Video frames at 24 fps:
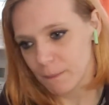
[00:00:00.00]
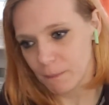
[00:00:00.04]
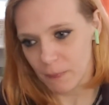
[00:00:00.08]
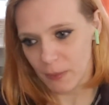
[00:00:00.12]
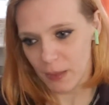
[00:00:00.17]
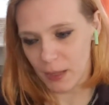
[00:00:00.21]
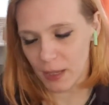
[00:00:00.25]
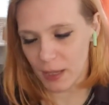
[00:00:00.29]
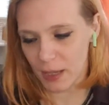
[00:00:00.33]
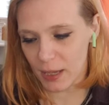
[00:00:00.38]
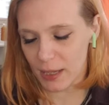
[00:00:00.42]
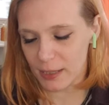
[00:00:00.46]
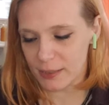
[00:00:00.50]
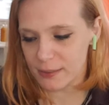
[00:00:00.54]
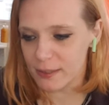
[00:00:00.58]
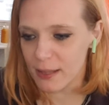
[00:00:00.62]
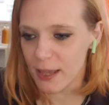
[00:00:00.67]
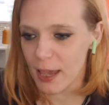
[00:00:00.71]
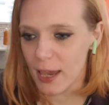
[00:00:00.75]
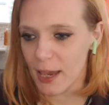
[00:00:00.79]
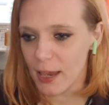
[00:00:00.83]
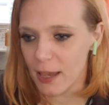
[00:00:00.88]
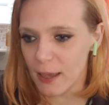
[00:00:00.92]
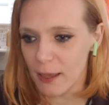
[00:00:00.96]
it's
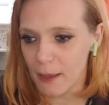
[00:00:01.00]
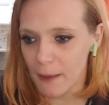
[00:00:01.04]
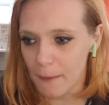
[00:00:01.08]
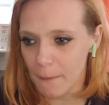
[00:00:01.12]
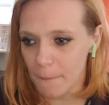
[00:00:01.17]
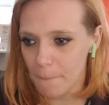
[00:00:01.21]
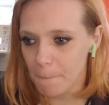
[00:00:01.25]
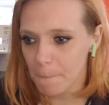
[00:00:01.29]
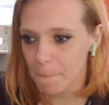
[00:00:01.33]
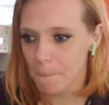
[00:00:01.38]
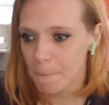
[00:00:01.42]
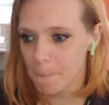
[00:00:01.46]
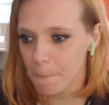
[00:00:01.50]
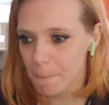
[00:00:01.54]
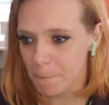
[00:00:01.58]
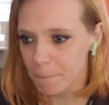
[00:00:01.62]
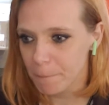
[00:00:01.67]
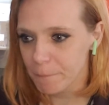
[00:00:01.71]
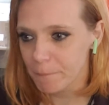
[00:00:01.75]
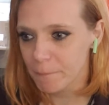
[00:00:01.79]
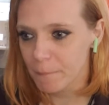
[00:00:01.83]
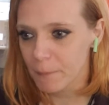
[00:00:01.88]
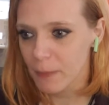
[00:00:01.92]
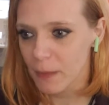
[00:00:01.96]
like
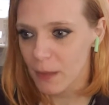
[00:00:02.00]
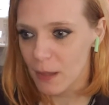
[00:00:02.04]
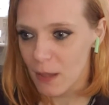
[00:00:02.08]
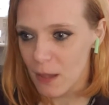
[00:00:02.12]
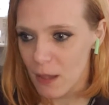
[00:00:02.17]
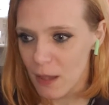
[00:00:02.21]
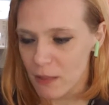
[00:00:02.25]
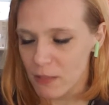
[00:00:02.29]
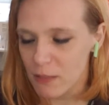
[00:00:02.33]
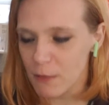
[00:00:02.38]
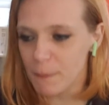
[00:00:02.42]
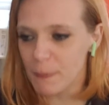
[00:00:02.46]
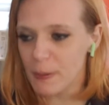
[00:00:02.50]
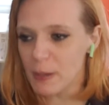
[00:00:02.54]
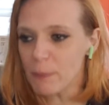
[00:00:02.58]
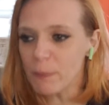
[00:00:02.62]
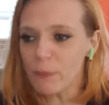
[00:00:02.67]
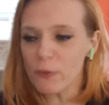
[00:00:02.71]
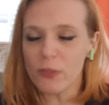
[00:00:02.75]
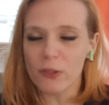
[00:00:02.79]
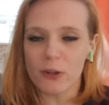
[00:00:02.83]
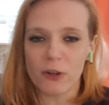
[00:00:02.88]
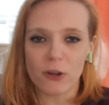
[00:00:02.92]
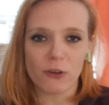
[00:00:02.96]
the people
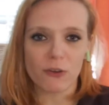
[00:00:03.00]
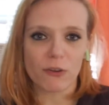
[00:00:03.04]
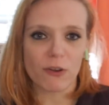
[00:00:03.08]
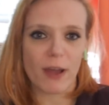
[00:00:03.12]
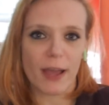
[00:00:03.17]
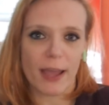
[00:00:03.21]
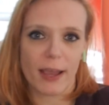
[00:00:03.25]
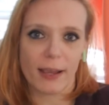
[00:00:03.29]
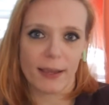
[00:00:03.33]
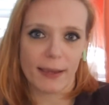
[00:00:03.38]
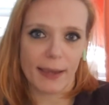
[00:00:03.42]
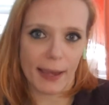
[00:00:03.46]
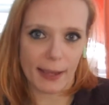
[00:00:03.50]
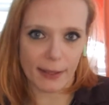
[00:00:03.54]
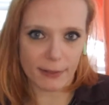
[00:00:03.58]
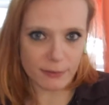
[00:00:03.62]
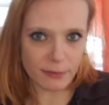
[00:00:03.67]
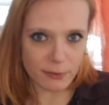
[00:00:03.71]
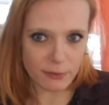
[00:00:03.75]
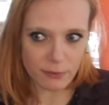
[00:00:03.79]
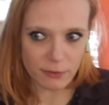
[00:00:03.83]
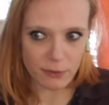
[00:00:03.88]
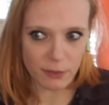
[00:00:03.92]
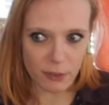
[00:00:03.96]
that are crying
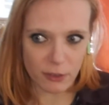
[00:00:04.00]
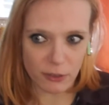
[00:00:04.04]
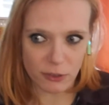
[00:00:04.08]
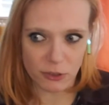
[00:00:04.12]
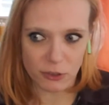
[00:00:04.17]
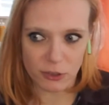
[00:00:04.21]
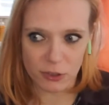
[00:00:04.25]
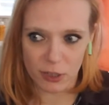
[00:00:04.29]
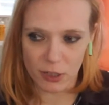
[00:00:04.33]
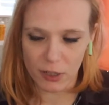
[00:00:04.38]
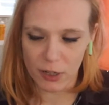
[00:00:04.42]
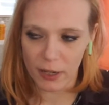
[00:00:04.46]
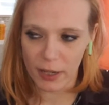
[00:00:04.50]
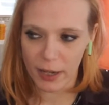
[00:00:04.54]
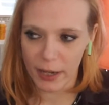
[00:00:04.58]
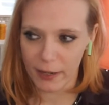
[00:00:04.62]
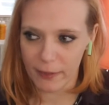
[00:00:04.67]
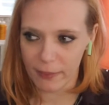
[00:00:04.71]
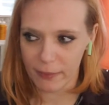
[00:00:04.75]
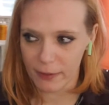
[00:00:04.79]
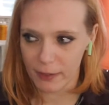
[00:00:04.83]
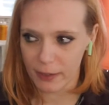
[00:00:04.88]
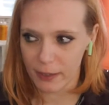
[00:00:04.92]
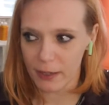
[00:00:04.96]
cancel culture are like
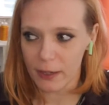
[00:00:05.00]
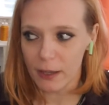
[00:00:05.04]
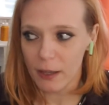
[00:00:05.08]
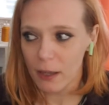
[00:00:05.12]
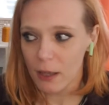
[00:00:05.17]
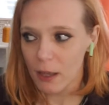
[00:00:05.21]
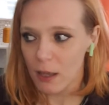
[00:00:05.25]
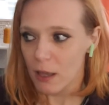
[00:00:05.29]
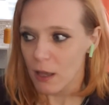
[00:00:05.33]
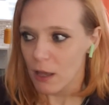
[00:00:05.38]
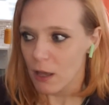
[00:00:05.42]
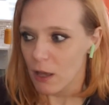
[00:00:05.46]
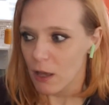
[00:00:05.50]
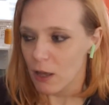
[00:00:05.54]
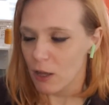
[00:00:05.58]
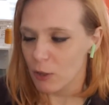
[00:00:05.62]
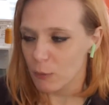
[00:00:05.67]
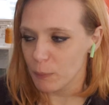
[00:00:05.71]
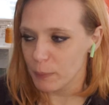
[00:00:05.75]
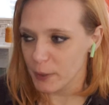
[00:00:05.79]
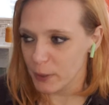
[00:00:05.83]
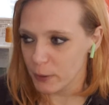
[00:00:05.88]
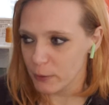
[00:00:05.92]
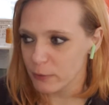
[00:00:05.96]
the
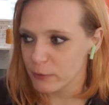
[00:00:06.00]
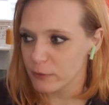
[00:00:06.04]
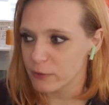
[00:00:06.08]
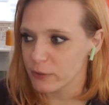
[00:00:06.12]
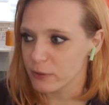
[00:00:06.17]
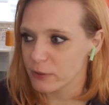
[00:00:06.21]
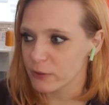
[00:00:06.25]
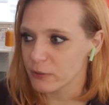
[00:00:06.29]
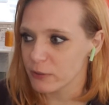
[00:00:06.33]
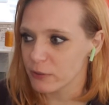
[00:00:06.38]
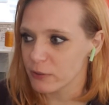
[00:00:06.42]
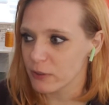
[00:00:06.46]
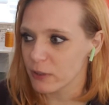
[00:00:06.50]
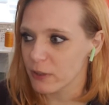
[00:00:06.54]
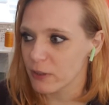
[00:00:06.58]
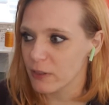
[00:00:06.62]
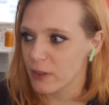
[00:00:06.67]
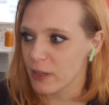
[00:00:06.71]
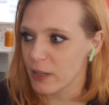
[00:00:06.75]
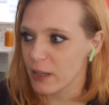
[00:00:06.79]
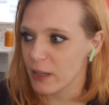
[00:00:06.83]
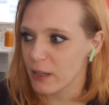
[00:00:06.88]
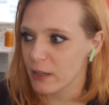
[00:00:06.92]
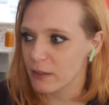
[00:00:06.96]
abusers
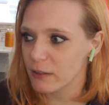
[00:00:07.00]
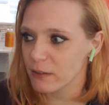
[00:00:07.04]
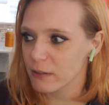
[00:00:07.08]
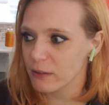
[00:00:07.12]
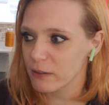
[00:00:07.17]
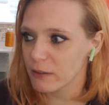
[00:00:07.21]
that